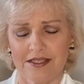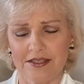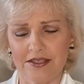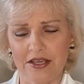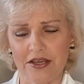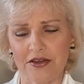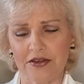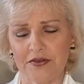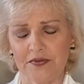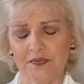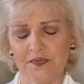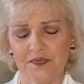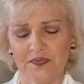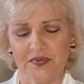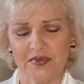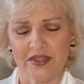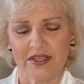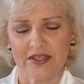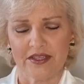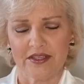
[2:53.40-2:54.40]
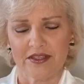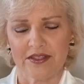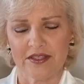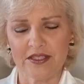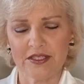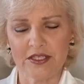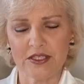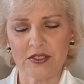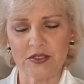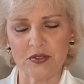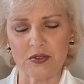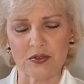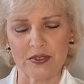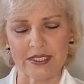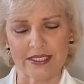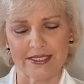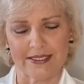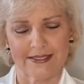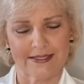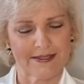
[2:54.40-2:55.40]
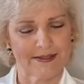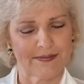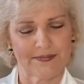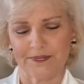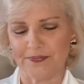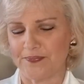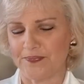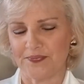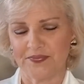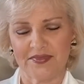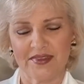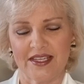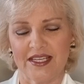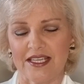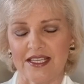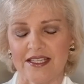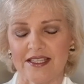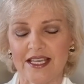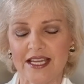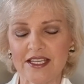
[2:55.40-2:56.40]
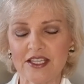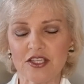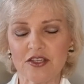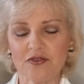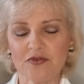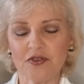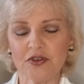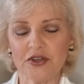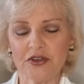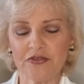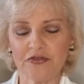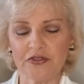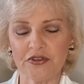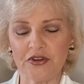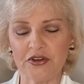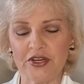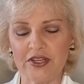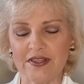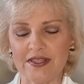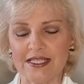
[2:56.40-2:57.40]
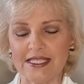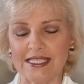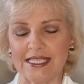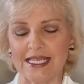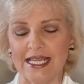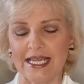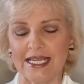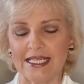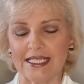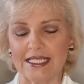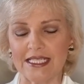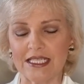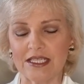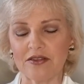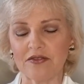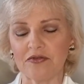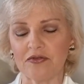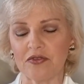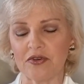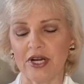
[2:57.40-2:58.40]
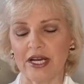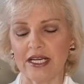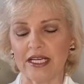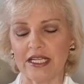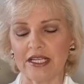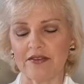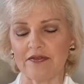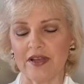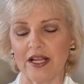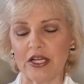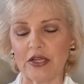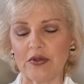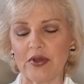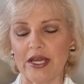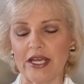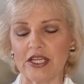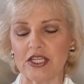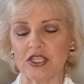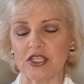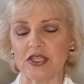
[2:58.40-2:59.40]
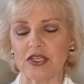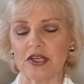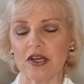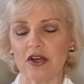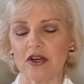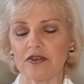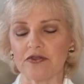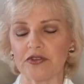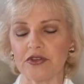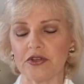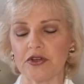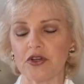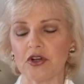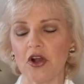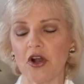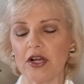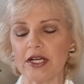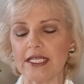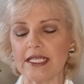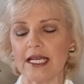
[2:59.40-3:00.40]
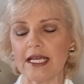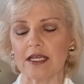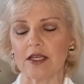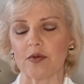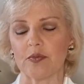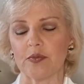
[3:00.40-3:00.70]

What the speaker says: So, 32 years. Thank you for referring this lady for an evaluation of her cardiac